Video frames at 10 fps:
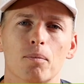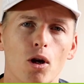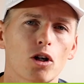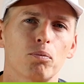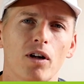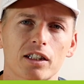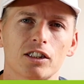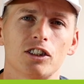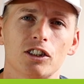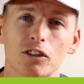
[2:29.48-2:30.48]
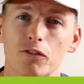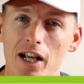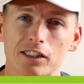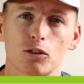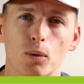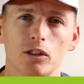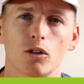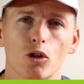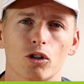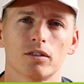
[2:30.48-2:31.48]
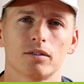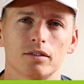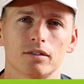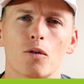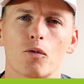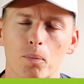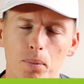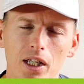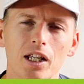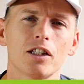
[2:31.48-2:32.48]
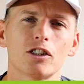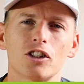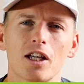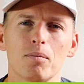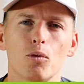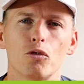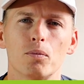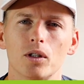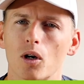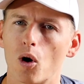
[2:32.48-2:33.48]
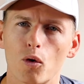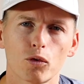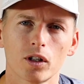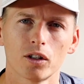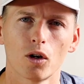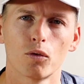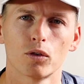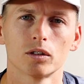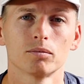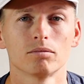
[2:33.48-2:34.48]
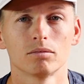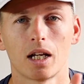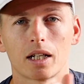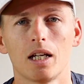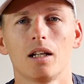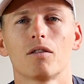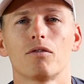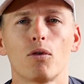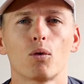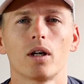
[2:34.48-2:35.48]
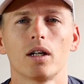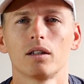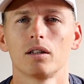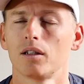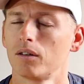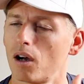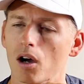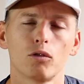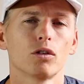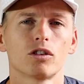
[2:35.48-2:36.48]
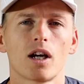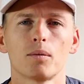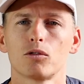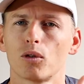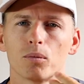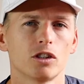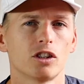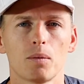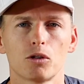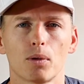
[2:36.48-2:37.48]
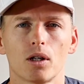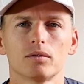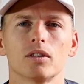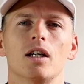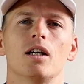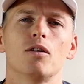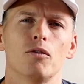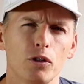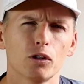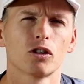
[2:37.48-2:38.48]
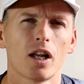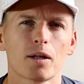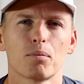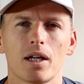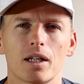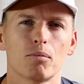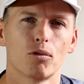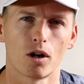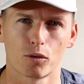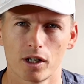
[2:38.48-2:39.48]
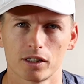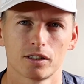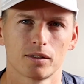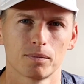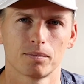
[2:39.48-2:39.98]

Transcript: Block practice is the fastest way to learn. Repeating the same movement over and over, like hitting a forehand 100 times from the same spot, feels like making progress.